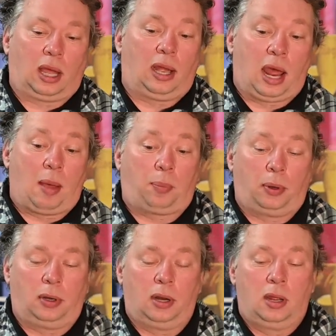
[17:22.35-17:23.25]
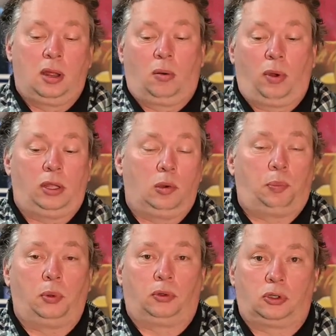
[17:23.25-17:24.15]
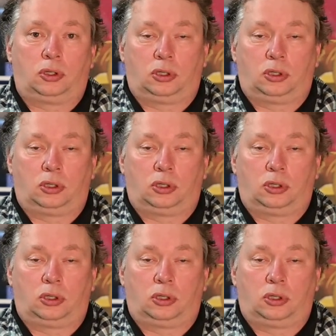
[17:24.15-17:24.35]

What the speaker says: can happen when you put